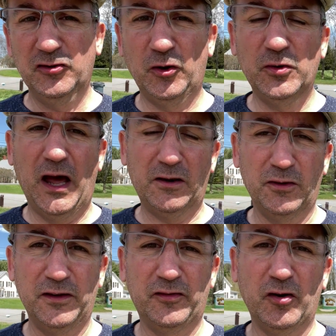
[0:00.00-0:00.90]
So not
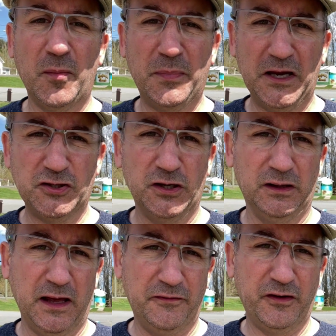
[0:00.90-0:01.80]
only is there a beach and a
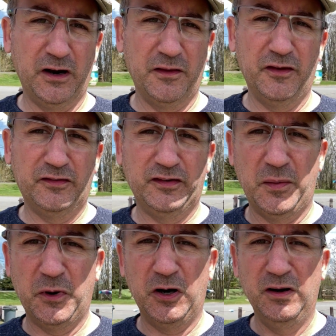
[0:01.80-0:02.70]
lifeguard in the
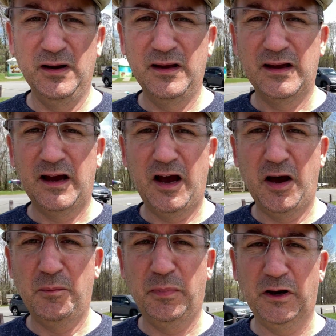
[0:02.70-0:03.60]
summer,
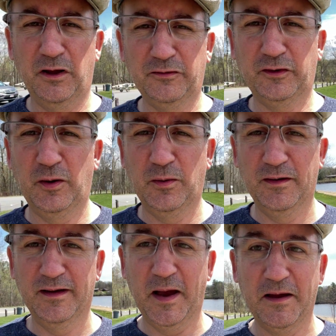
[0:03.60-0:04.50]
but also,
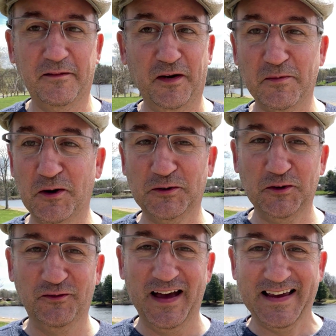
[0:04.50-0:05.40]
if I'm going
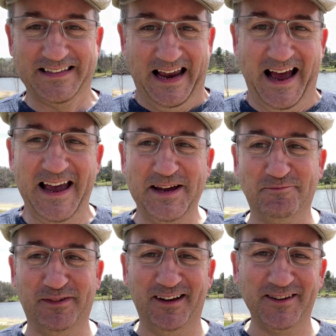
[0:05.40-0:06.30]
too fast, I
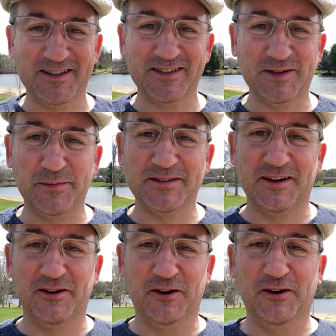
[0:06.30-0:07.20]
apologize, somebody's
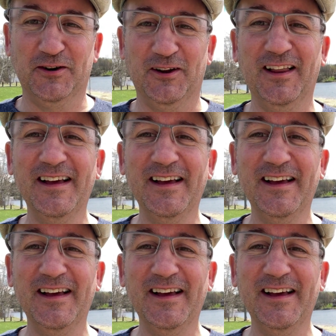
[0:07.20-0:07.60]
going to hurl.